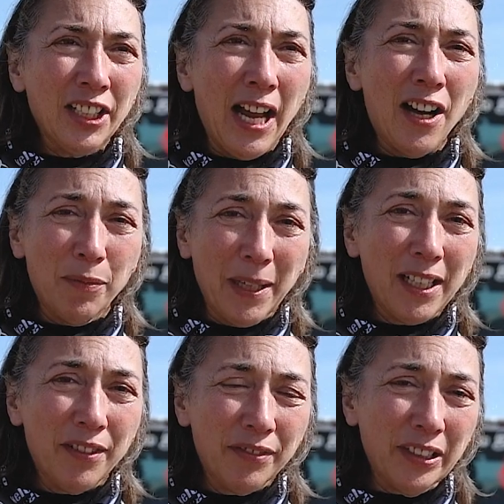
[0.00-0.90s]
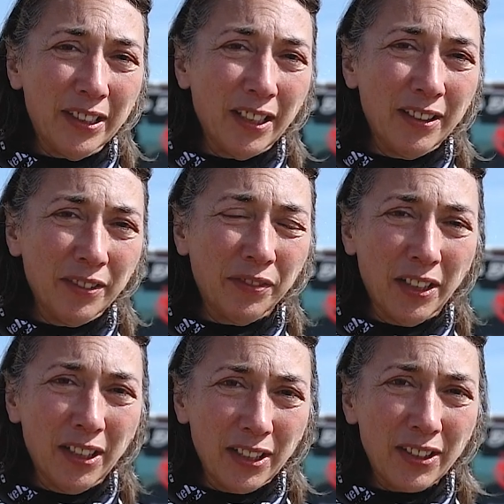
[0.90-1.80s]
out of my comfort zone at
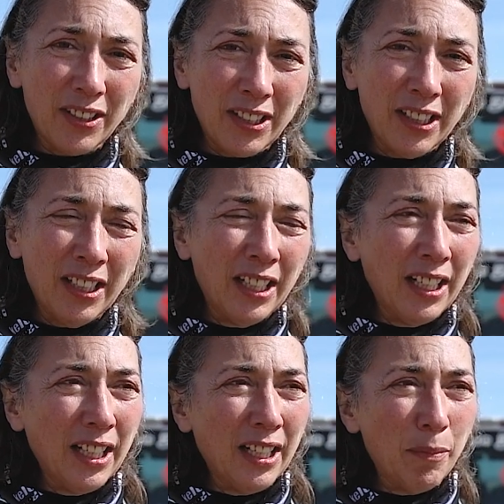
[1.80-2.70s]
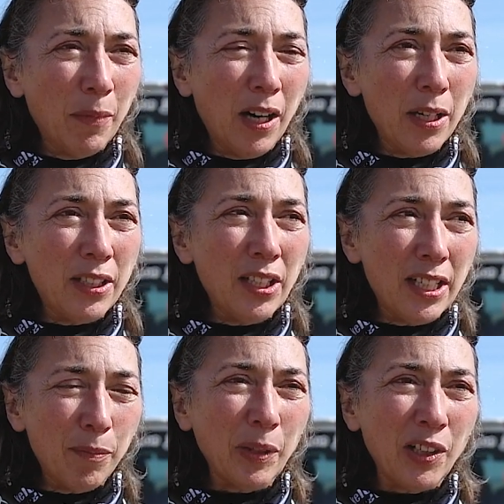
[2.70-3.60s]
first. I did
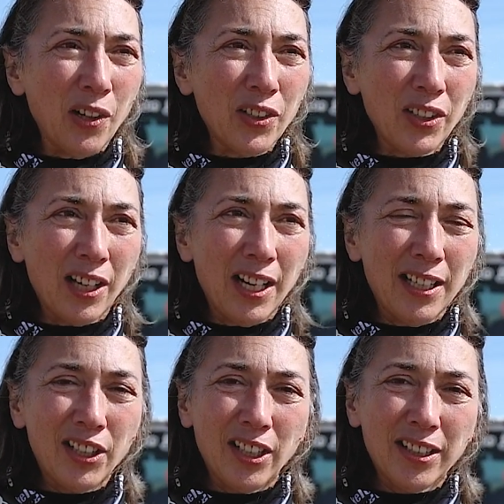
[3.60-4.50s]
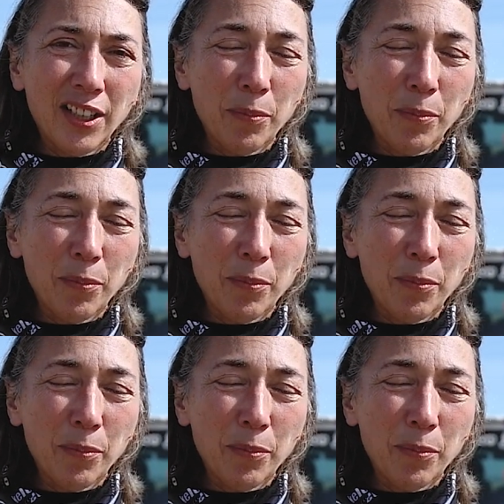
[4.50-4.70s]
it because I had a chance to go to